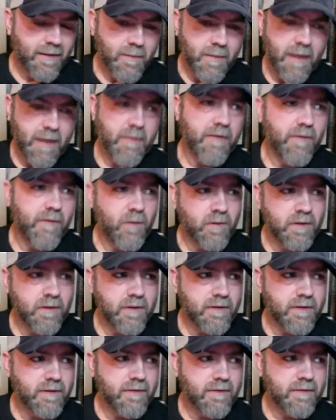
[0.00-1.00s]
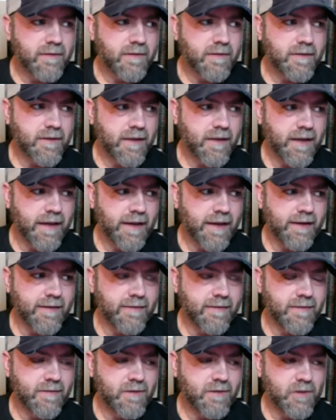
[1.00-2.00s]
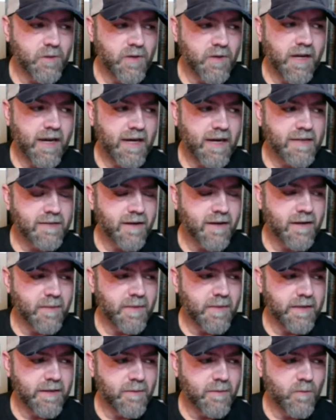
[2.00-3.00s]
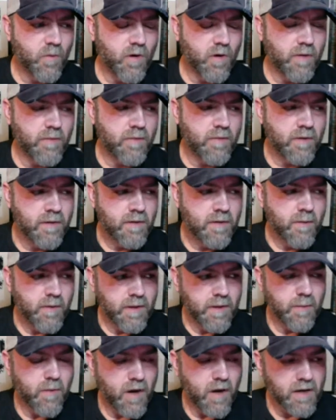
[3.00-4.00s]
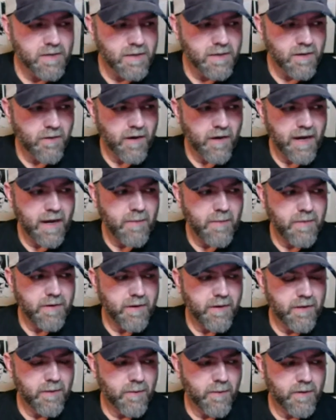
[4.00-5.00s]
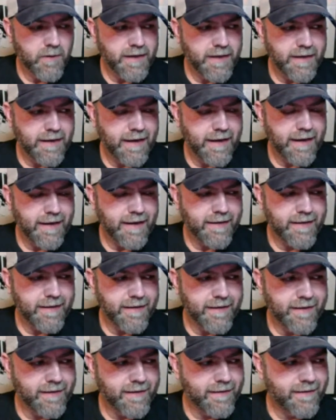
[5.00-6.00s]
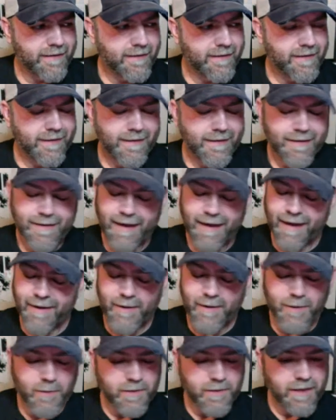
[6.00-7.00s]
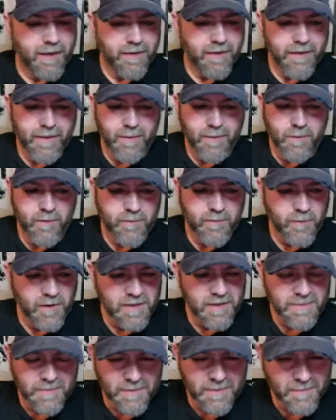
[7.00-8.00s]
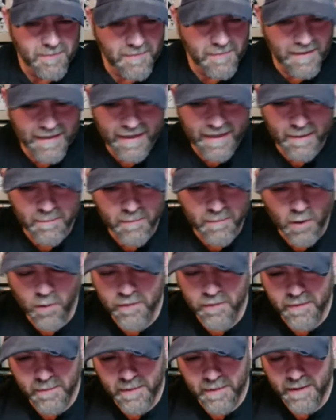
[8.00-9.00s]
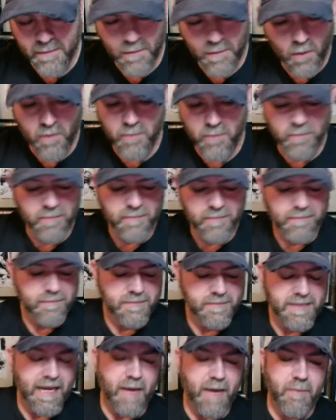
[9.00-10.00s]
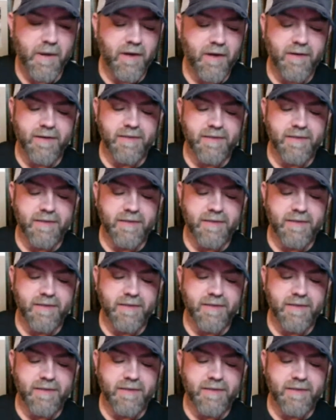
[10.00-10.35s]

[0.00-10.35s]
Madman Fulton had two guys on him. He did one in the Boston Crab, and the other one he had in a I don't even know what the hell the other move was, but he had them both and made them both tap out.